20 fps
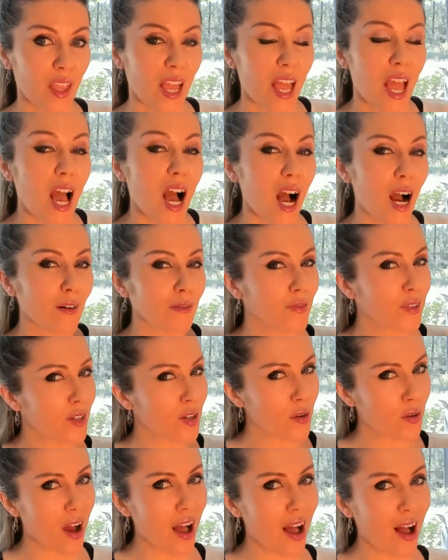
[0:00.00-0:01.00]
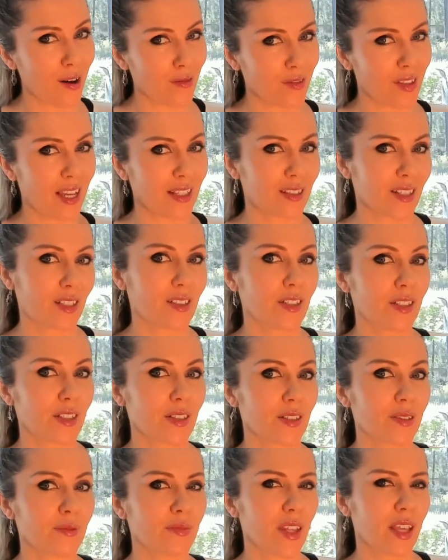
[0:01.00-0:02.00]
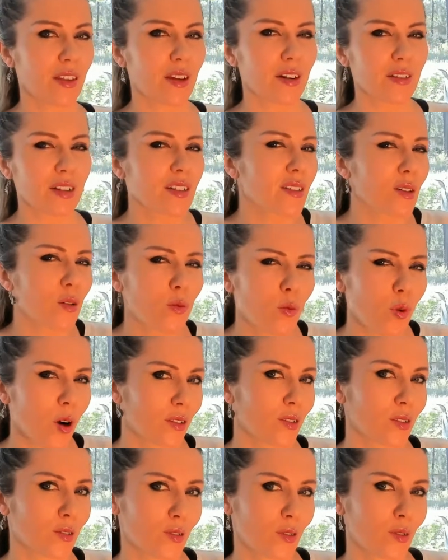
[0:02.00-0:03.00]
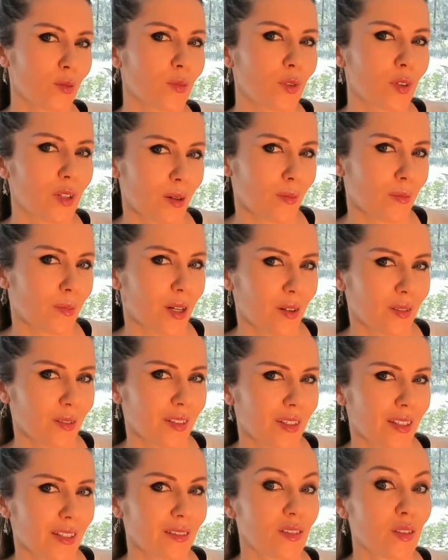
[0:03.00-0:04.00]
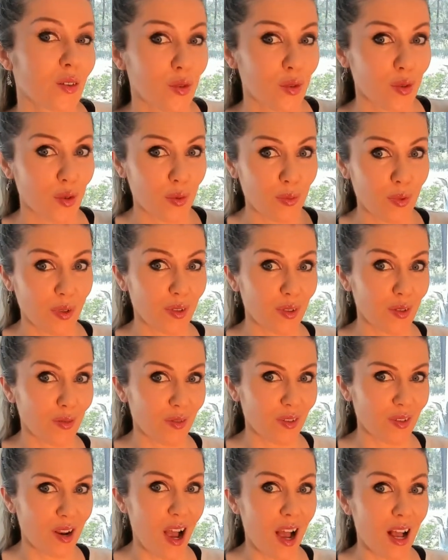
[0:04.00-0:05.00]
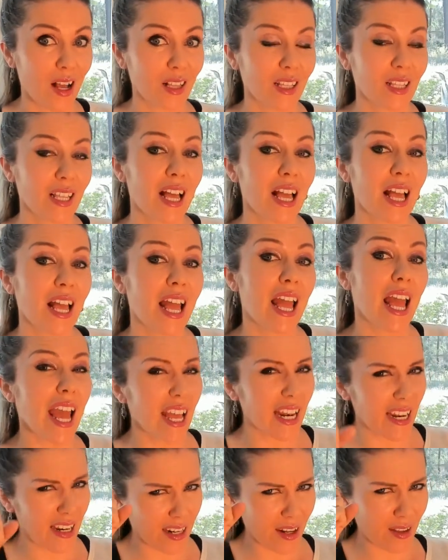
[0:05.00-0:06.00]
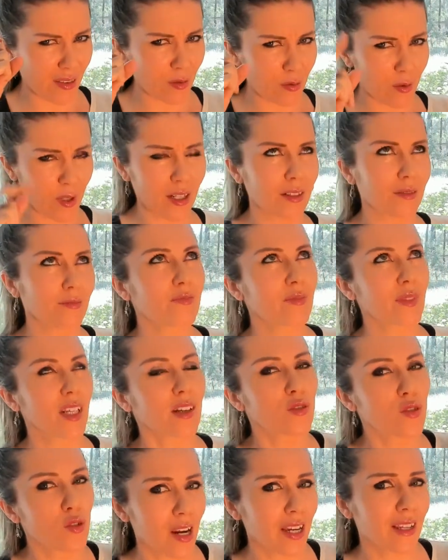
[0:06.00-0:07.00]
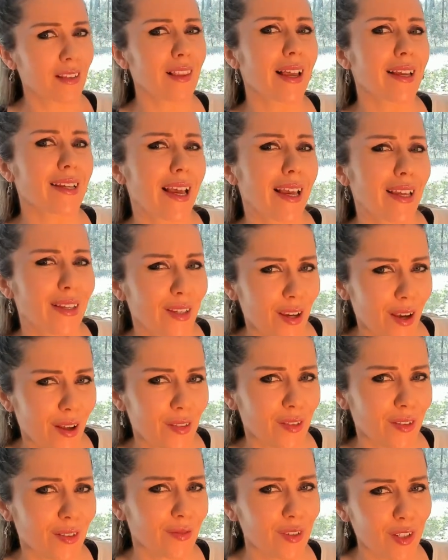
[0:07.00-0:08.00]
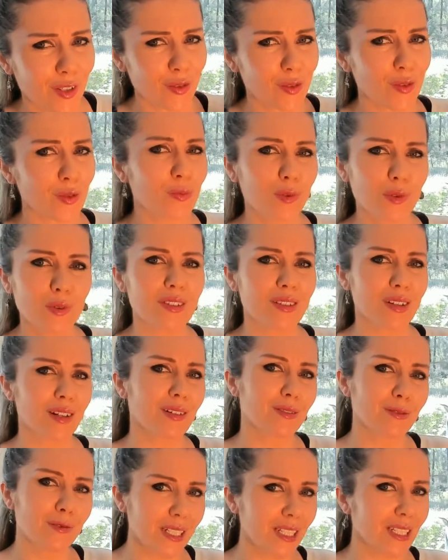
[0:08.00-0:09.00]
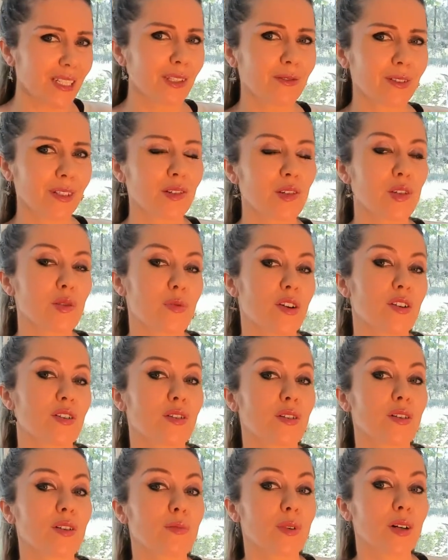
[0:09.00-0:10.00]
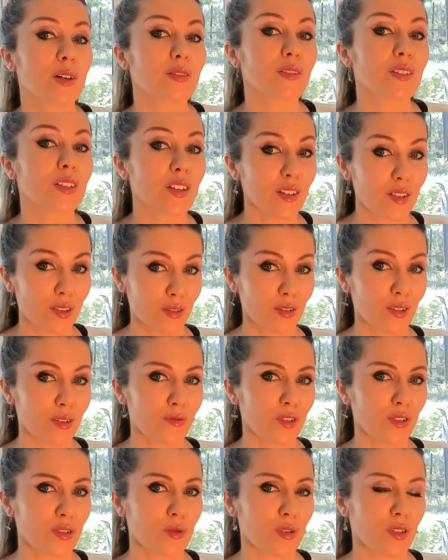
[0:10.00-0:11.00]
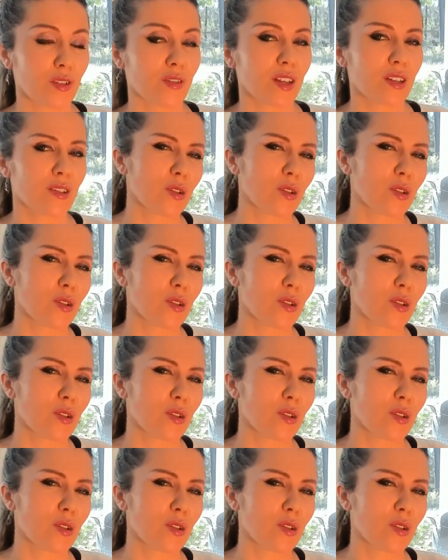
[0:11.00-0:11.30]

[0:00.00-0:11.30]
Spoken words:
After you have that clear, and there is a wonderful book about it, The Serpent of the Nile, and another one, A Trade Like Any Other. These two books are really special about the history of Egyptian dance.